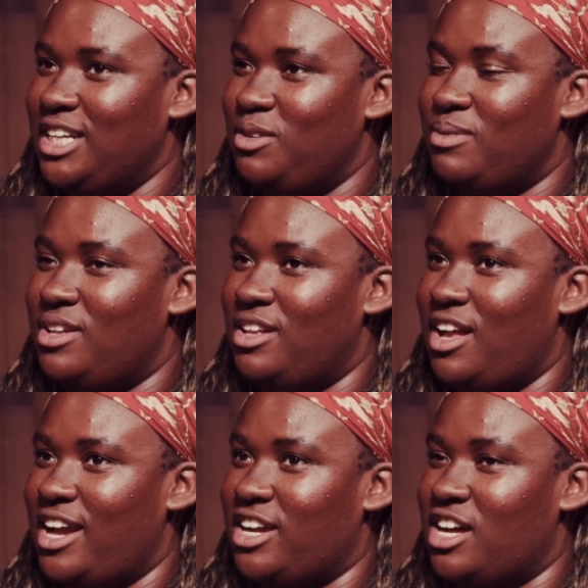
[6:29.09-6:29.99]
Well,
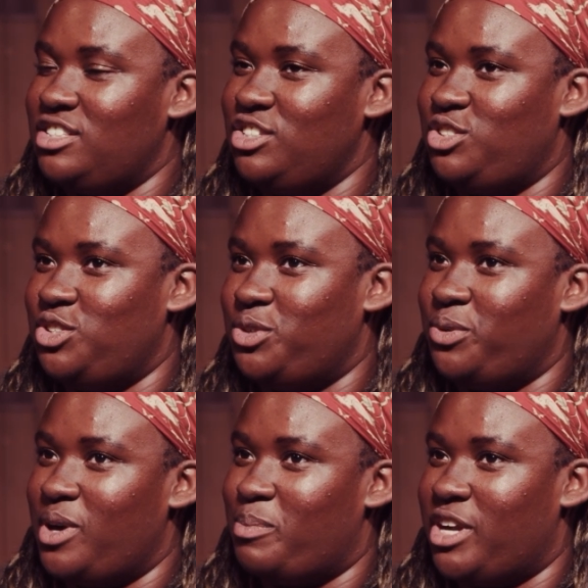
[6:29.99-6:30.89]
I got to
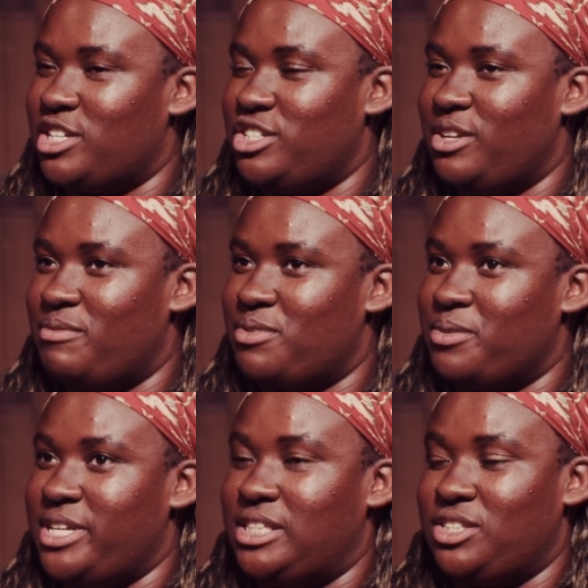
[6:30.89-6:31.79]
do a production of
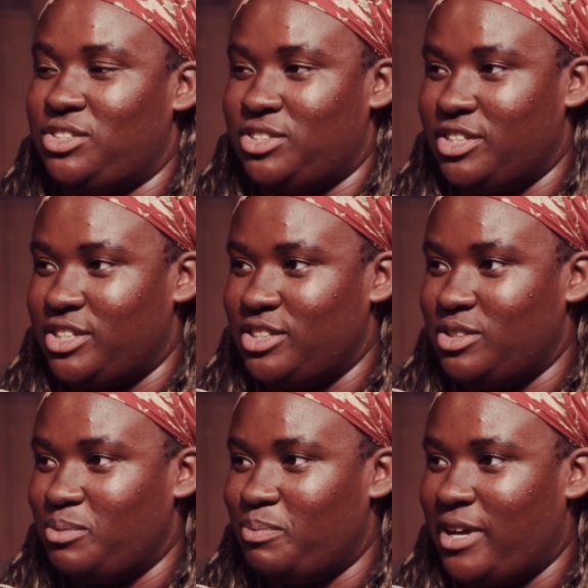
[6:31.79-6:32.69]
Three Sisters